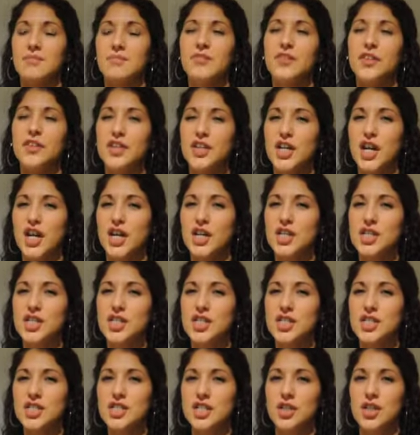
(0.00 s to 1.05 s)
For the nurse,
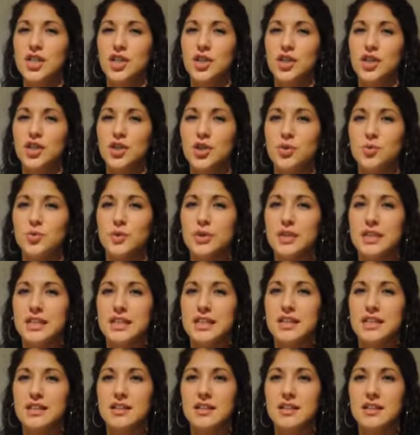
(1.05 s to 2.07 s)
you would